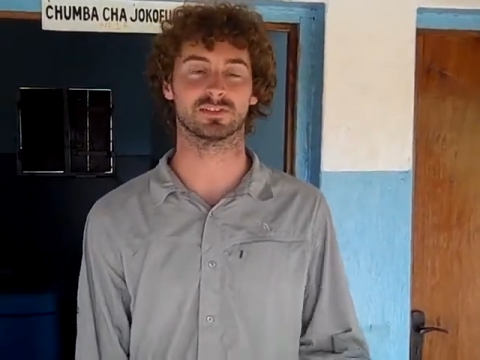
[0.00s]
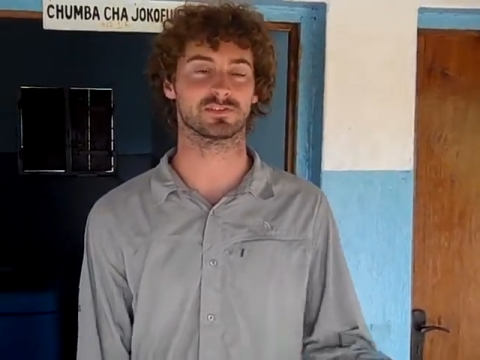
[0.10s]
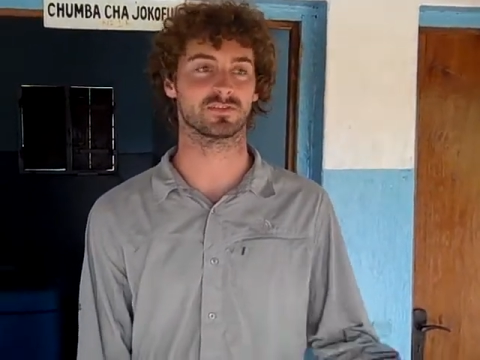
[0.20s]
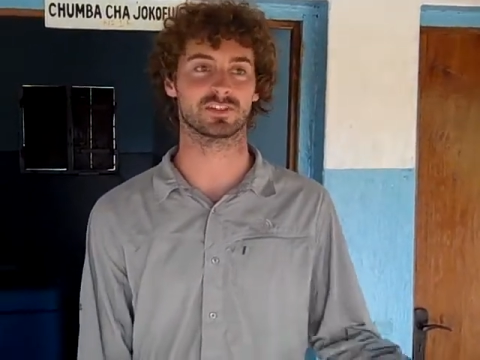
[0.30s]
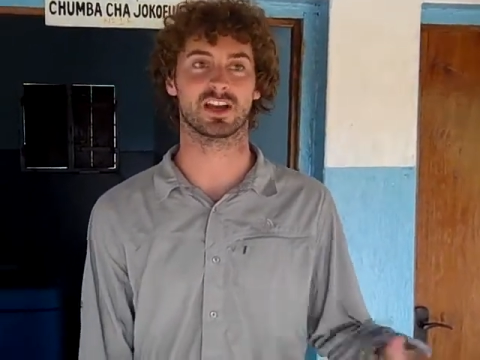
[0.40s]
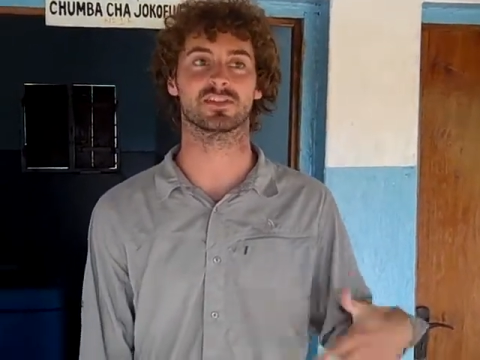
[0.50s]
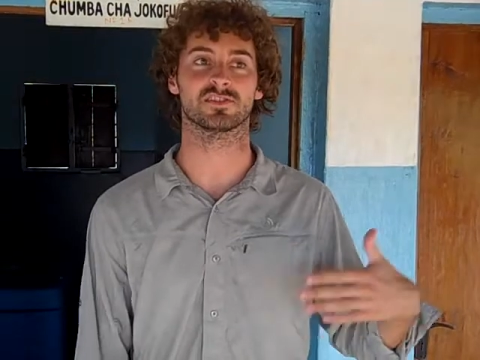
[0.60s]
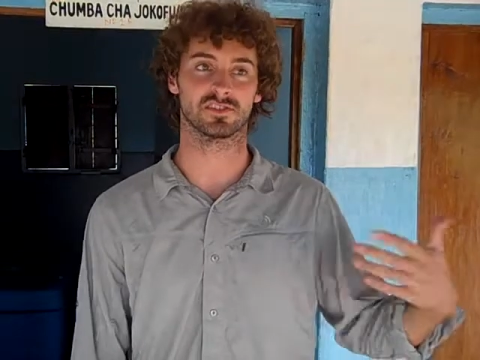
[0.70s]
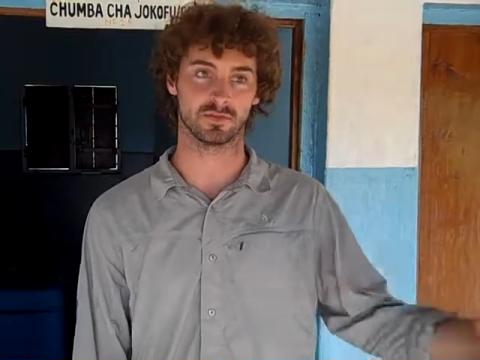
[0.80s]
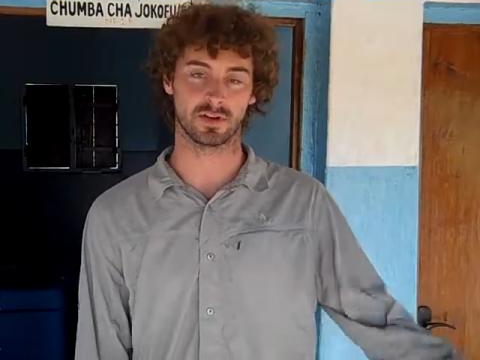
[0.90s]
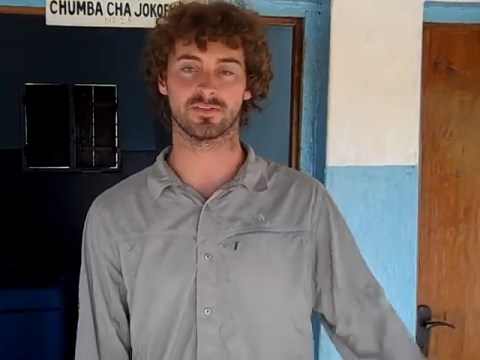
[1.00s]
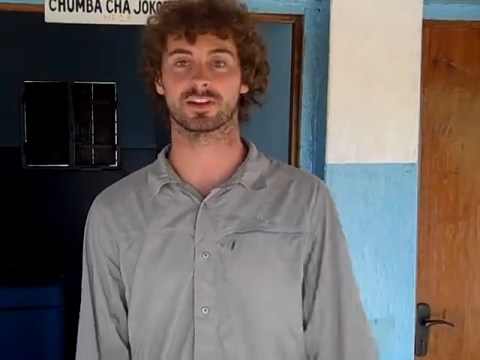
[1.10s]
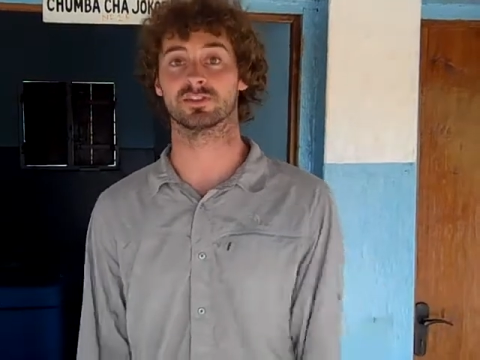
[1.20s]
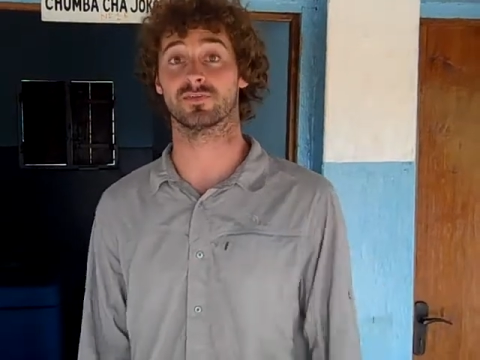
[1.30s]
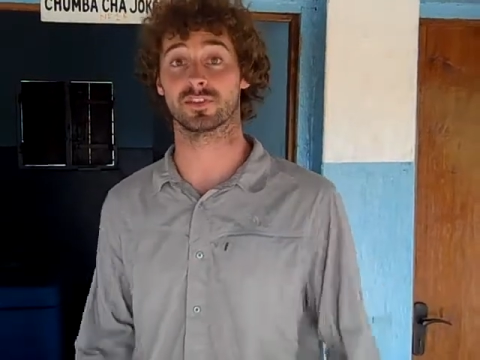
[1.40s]
sort of challenges in the way of
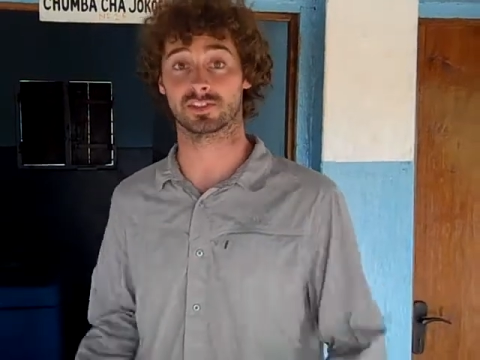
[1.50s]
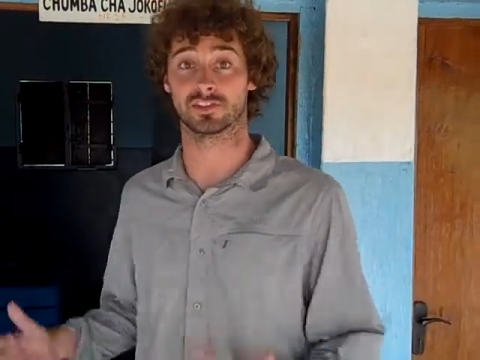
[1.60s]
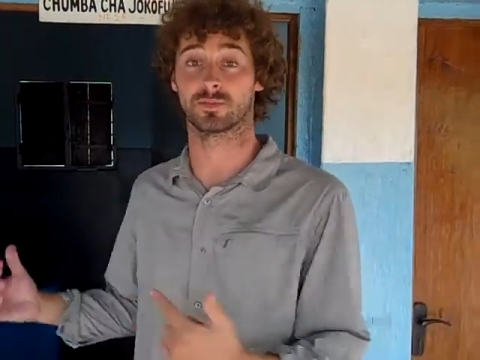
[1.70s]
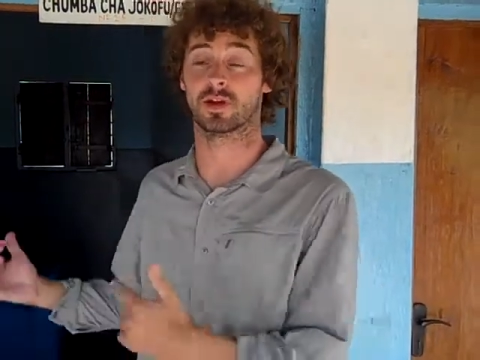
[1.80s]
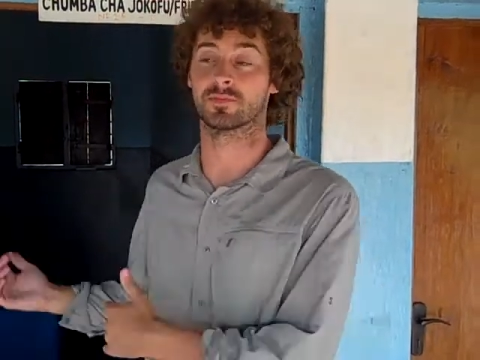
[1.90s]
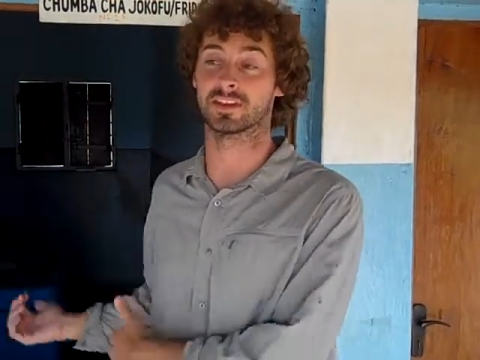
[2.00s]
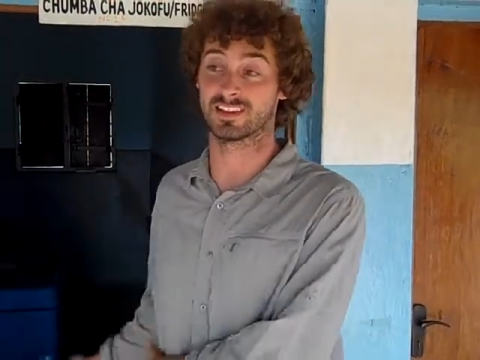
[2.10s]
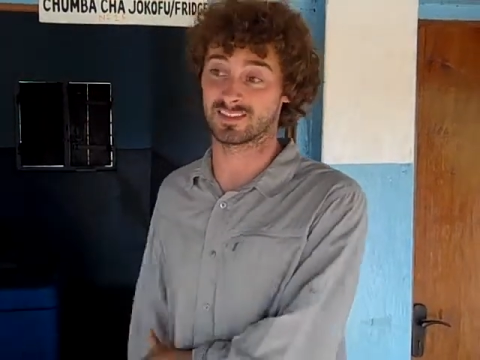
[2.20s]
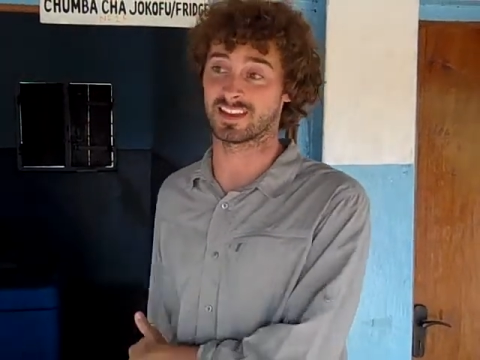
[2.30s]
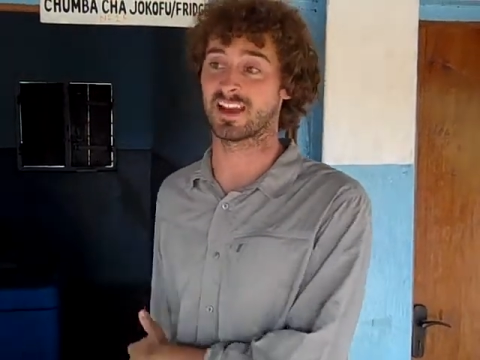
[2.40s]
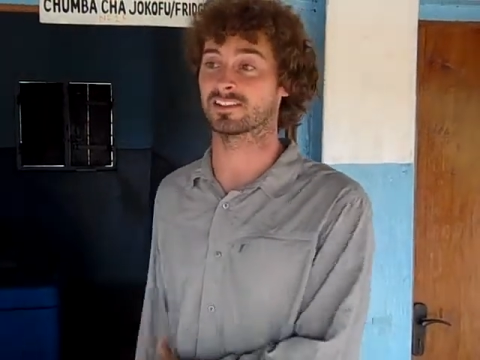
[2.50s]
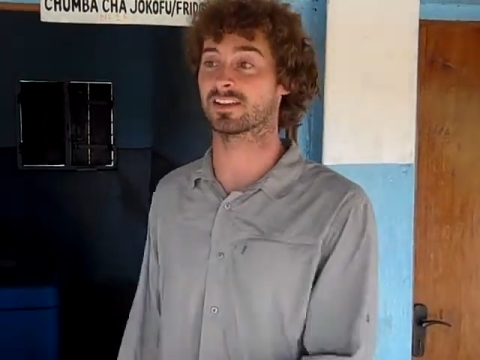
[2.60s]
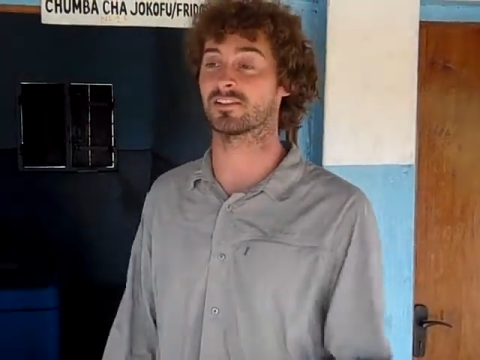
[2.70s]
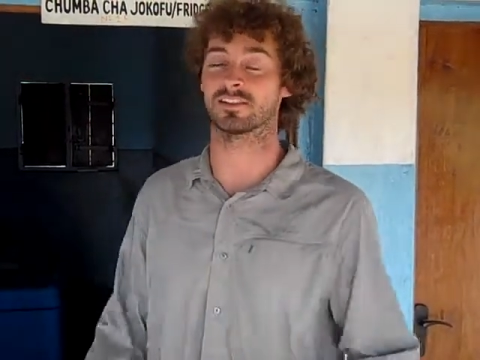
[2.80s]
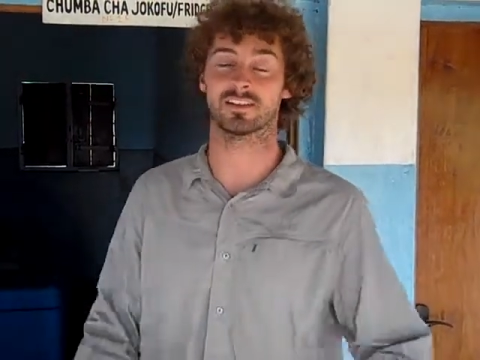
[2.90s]
actually fixing the problem, getting the gas
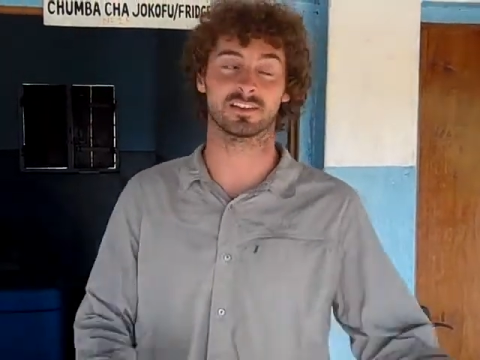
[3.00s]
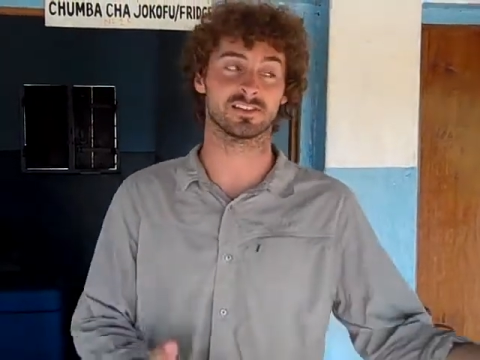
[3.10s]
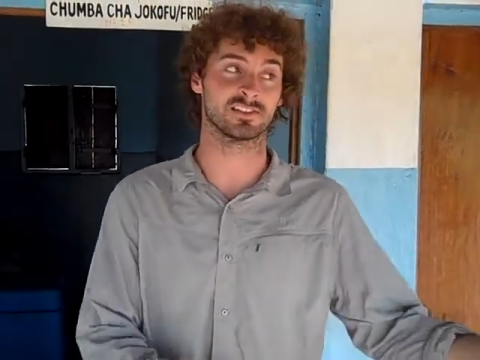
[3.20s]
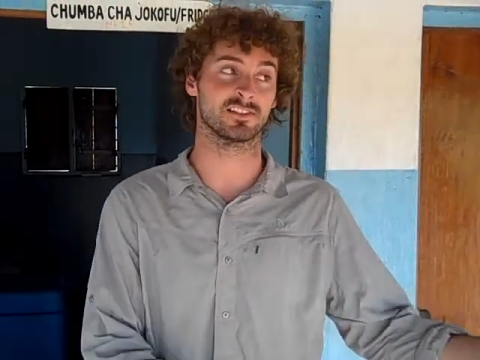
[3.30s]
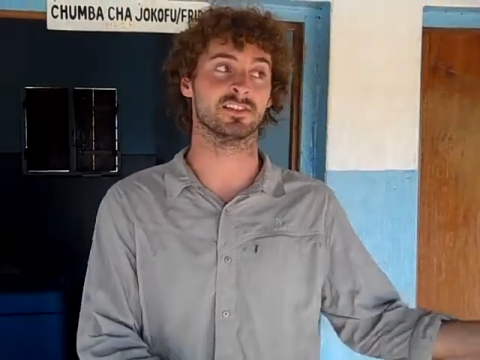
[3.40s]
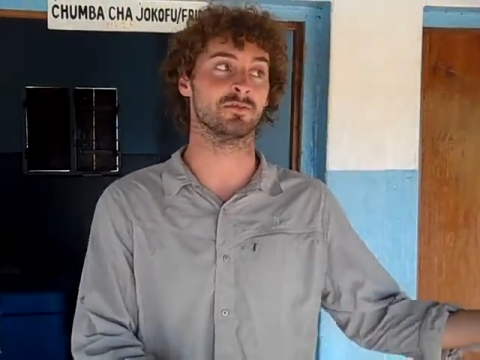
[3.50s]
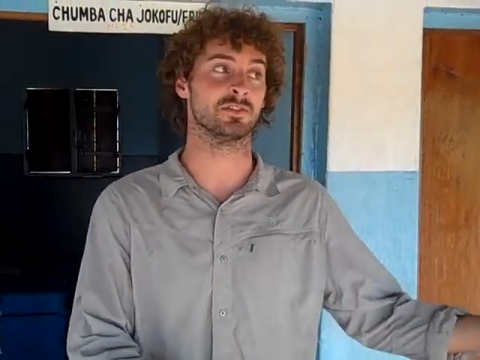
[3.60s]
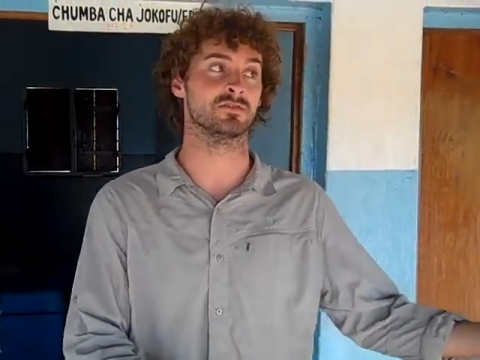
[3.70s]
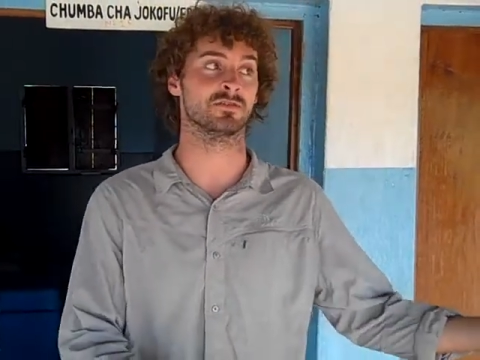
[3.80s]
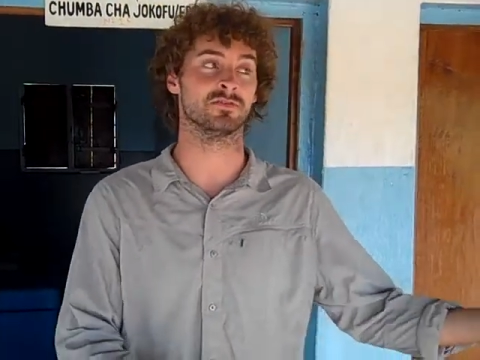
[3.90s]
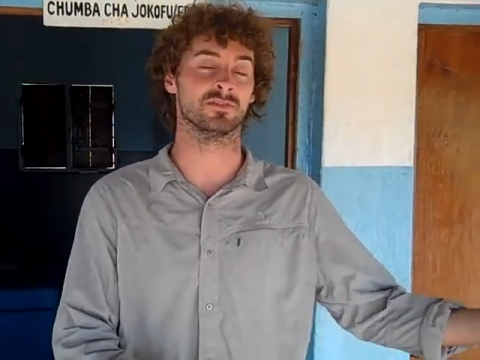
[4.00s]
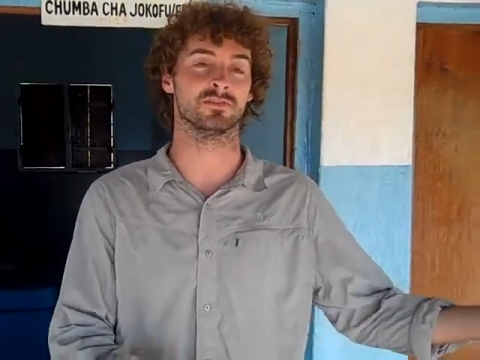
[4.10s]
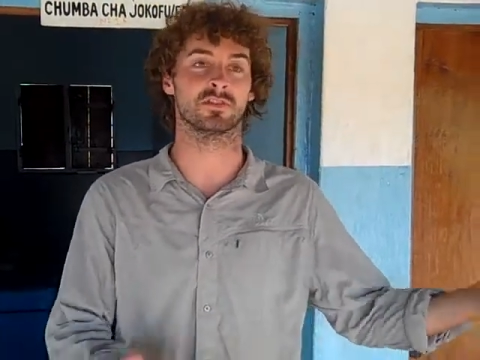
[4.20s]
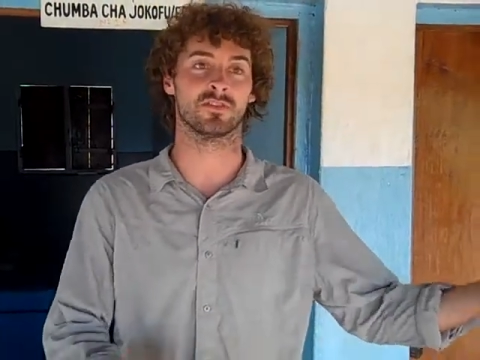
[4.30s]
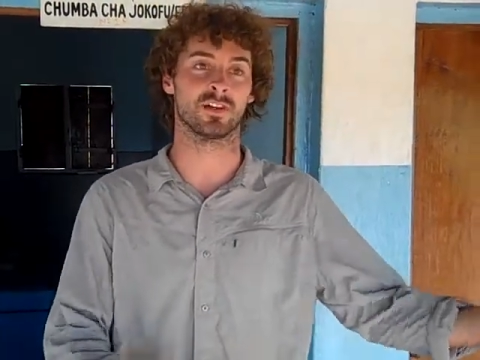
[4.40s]
out here, considering that we
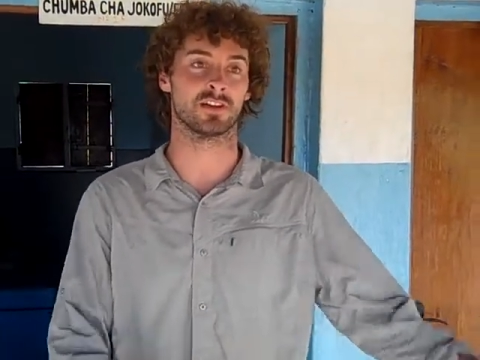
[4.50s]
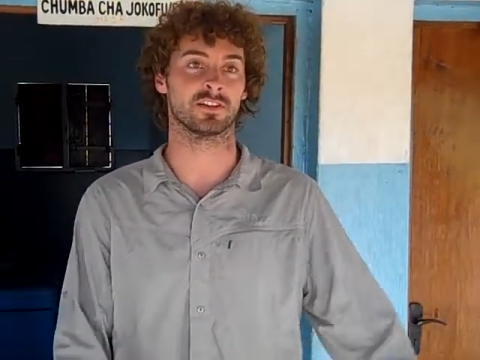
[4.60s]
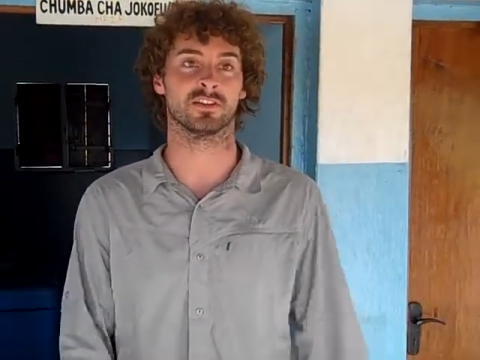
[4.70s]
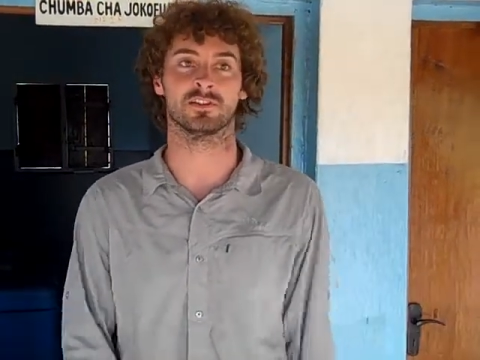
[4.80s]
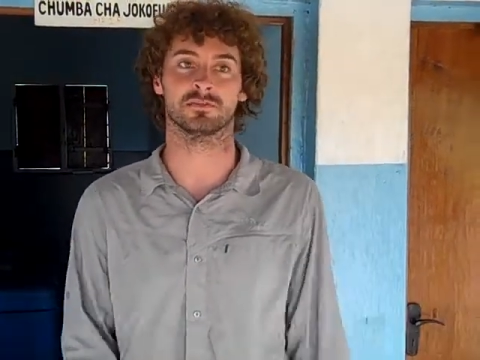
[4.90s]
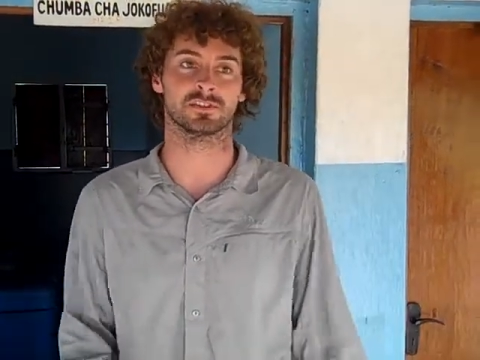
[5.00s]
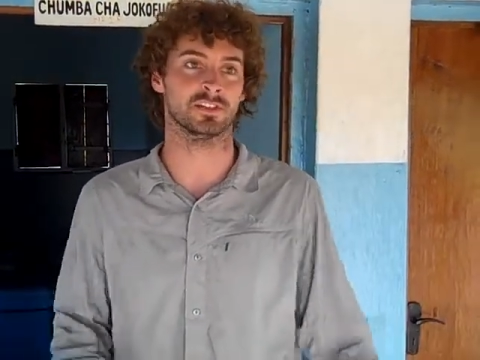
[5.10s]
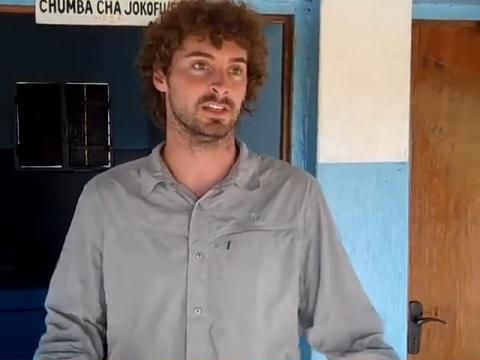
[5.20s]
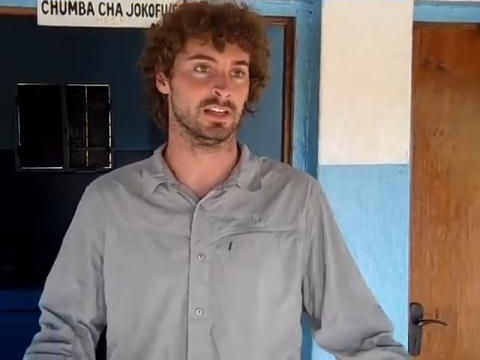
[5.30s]
drove out here and it was